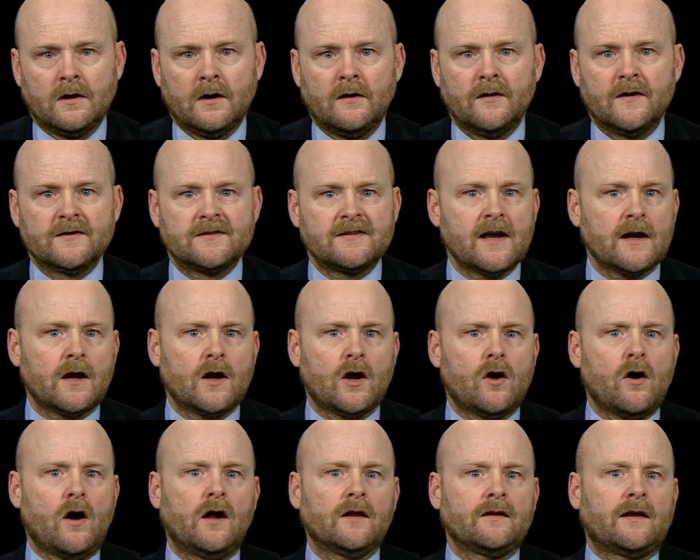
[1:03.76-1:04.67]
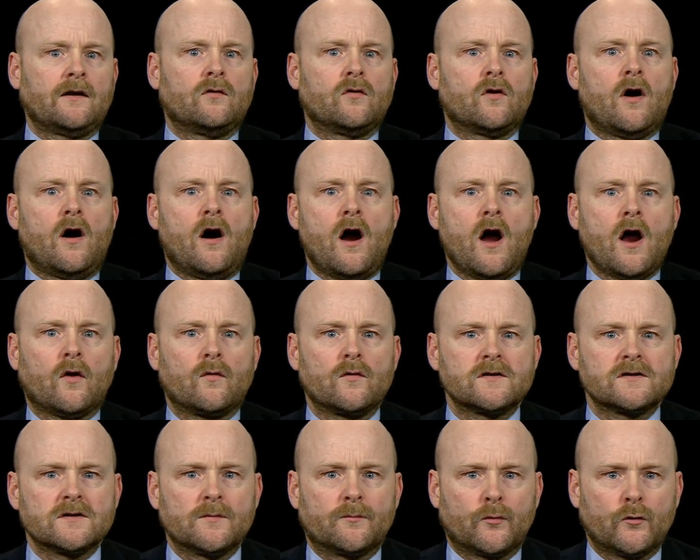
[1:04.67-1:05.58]
The Second Continental
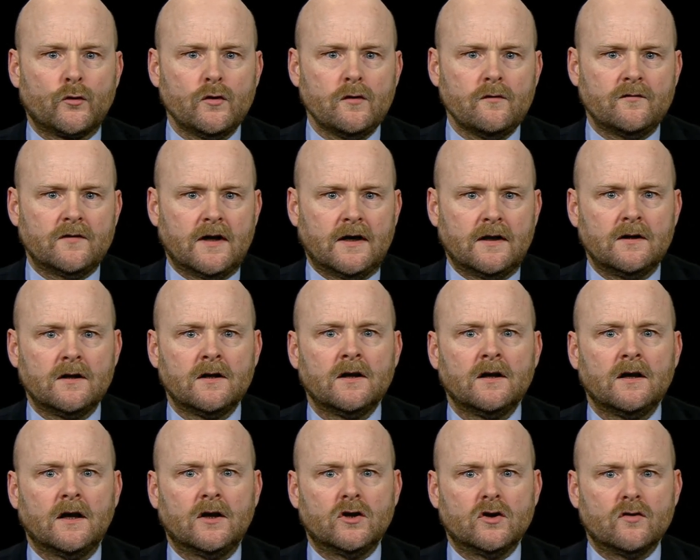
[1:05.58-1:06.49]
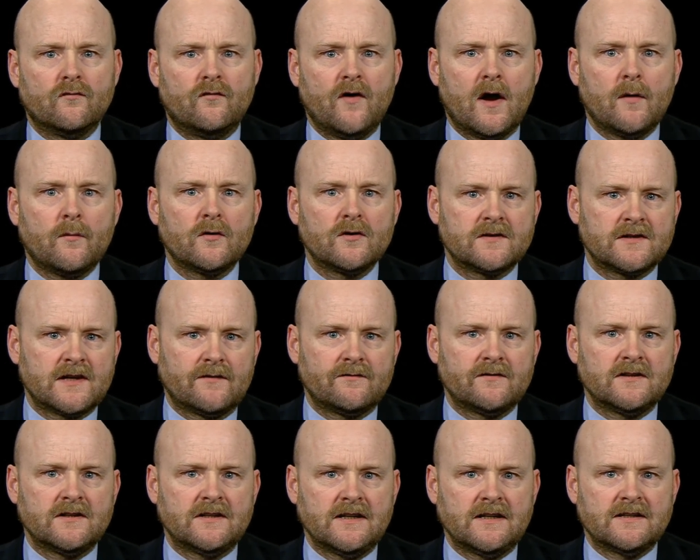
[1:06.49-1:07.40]
Congress approved it in November
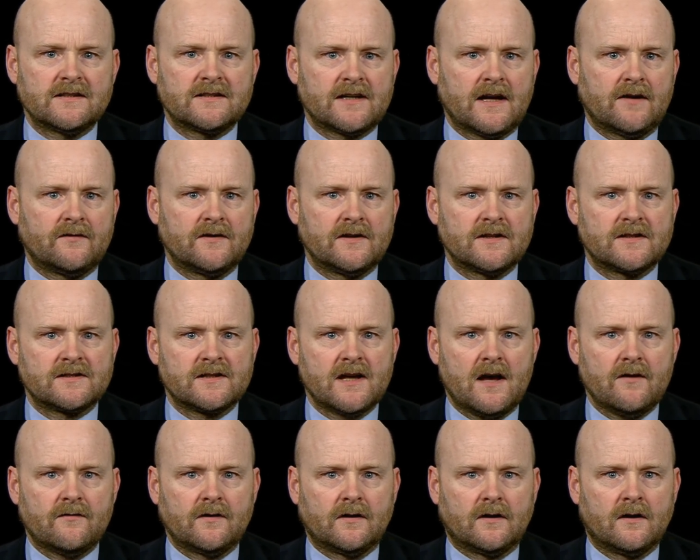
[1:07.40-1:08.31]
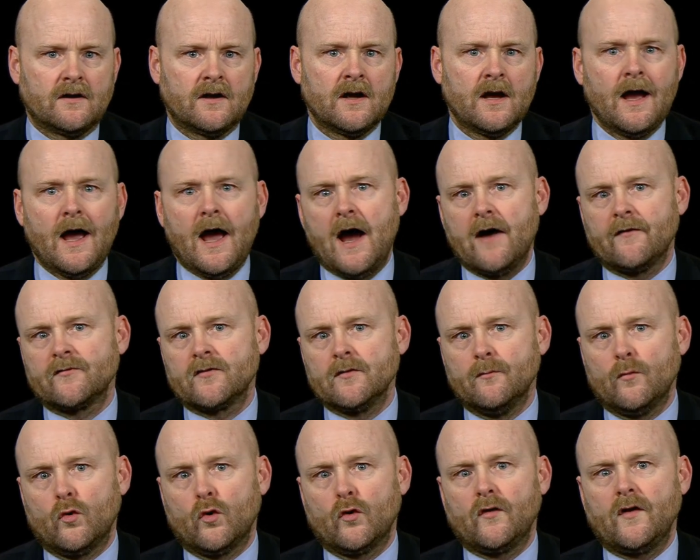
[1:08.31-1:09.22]
1777, after
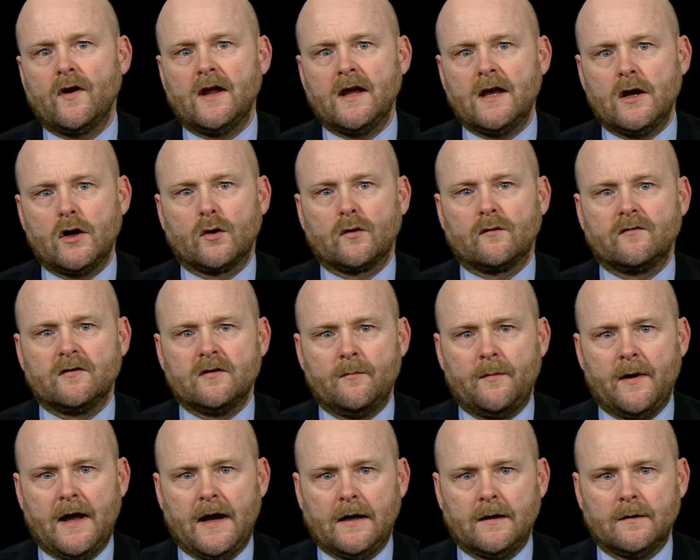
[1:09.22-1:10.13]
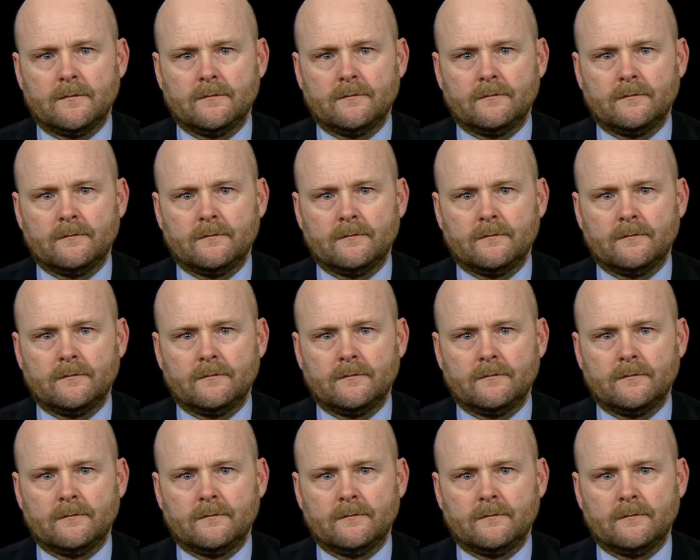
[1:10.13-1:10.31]
more than a year of debate.